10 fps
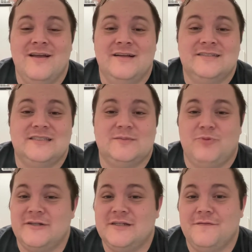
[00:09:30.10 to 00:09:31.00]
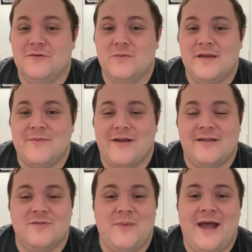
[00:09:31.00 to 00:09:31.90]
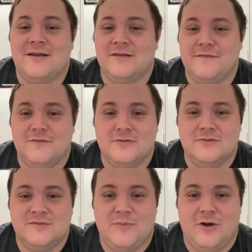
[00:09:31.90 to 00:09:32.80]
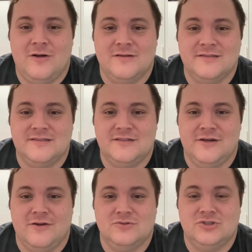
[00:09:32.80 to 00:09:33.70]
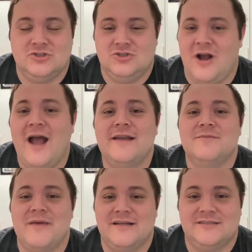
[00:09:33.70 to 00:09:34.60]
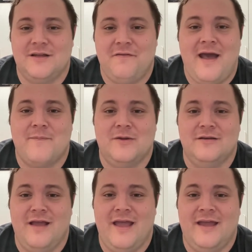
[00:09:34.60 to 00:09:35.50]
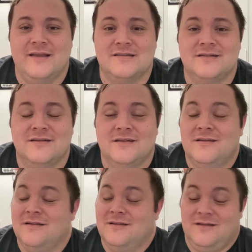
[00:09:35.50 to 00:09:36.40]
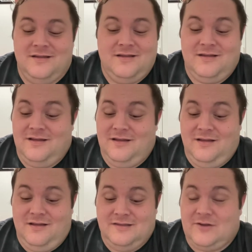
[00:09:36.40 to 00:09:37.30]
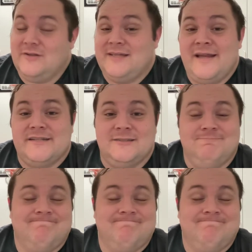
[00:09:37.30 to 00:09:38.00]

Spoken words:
sprinting for rebounds, battling for loose balls, you know, just trying to make stuff happen. And it's all it takes.